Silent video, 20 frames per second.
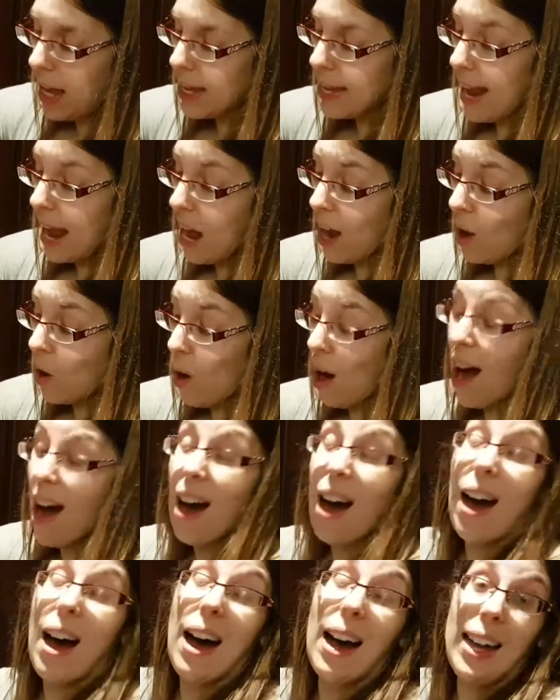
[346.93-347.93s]
Now,
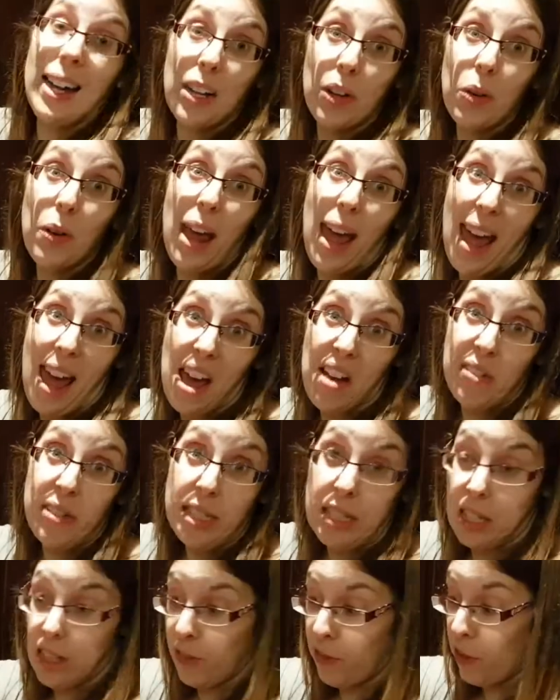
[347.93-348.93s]
I don't have
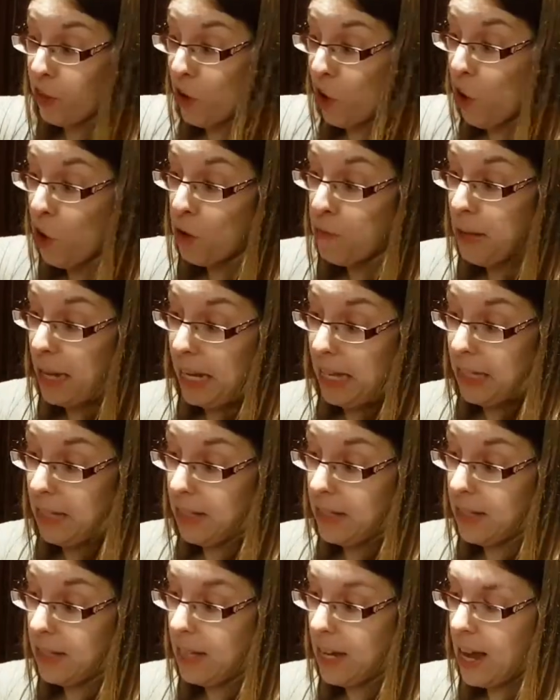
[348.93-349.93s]
slivered
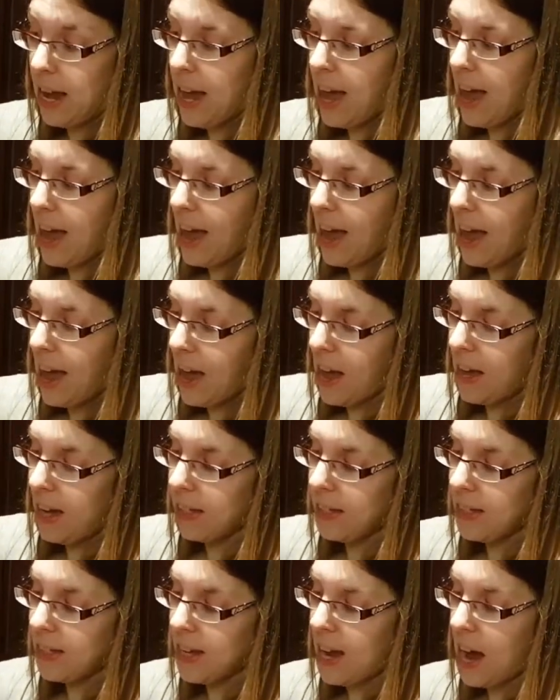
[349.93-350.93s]
almonds,
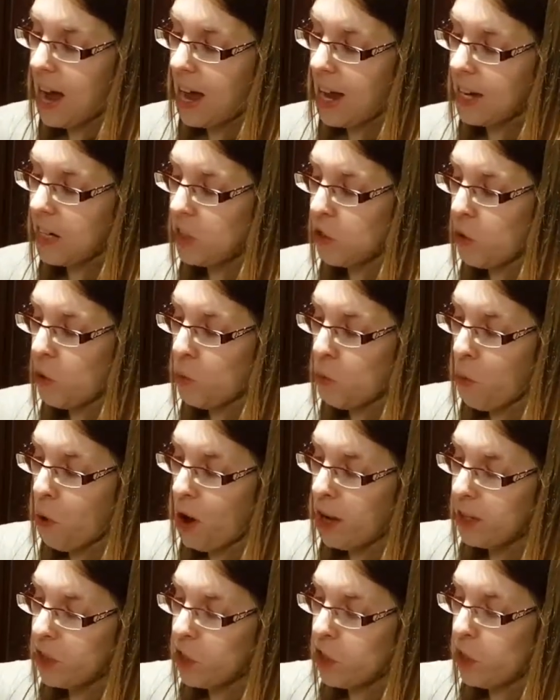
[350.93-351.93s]
and I don't
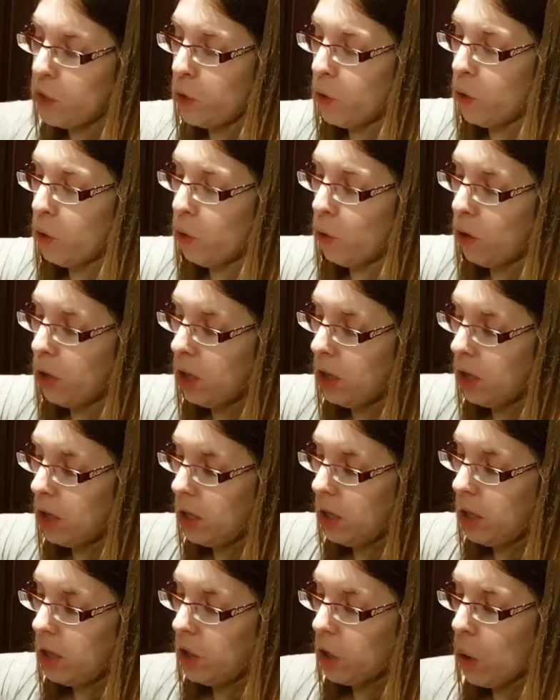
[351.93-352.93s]
want to
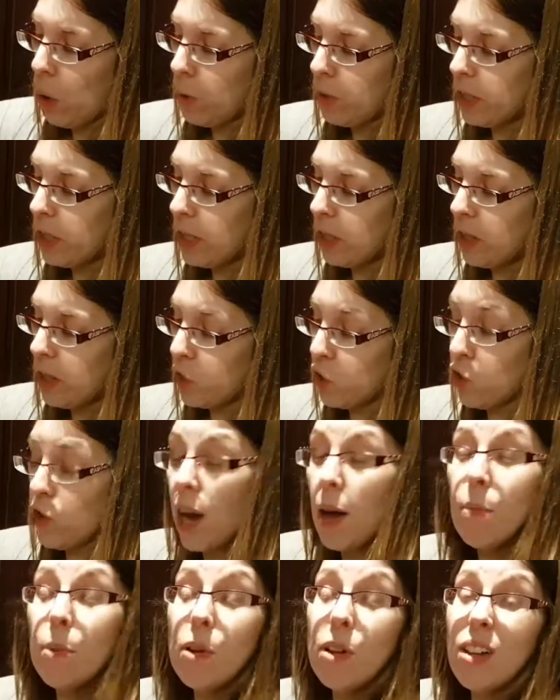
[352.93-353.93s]
go to the
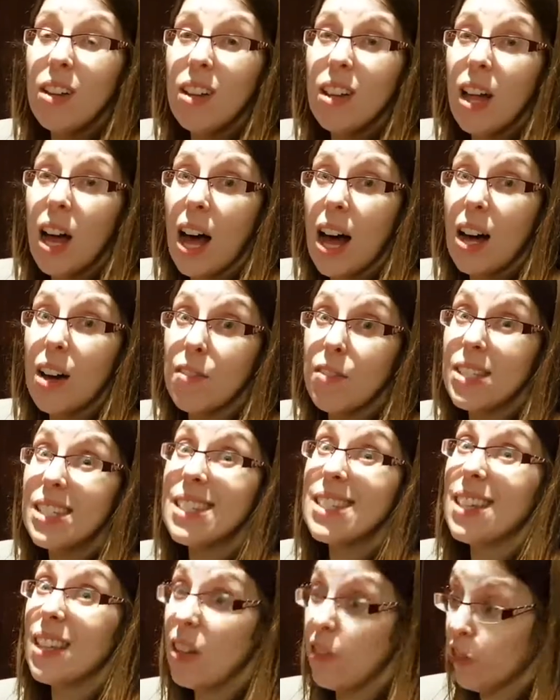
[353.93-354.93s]
trouble of
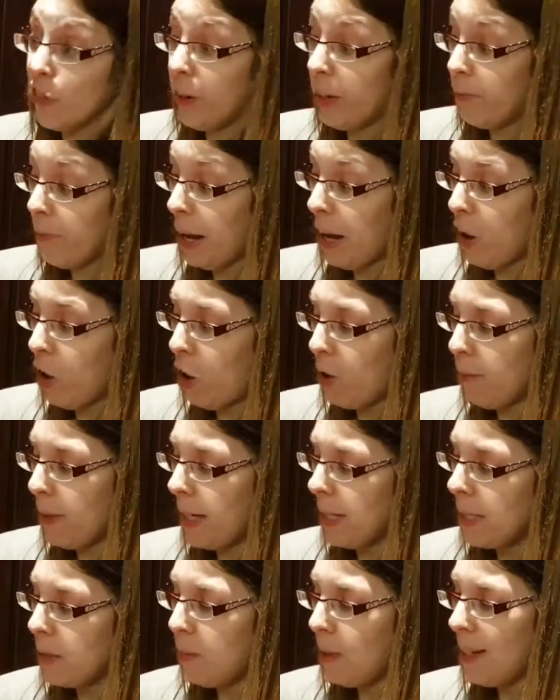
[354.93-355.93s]
slivering my
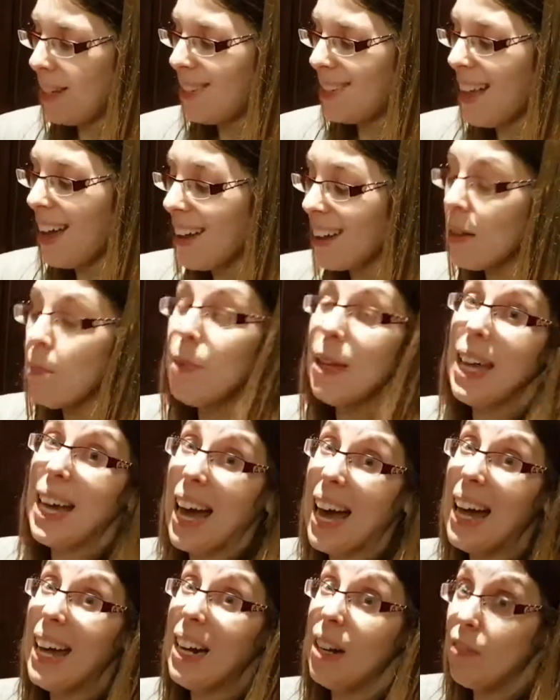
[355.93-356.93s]
almonds because that can be
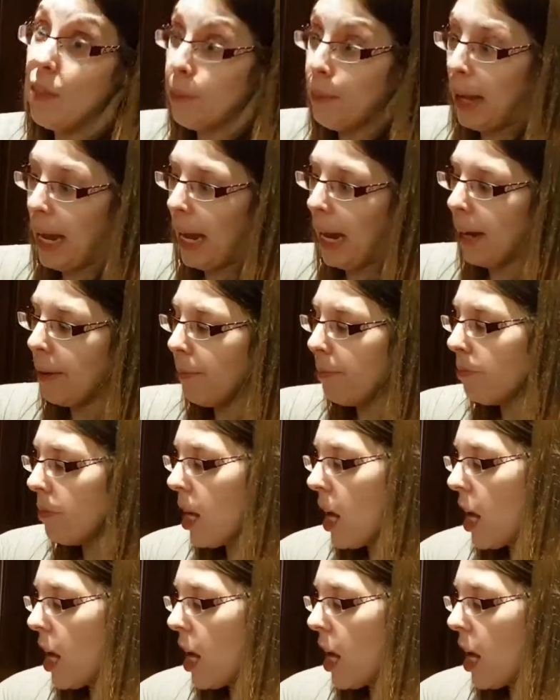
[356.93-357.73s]
kind of a pain.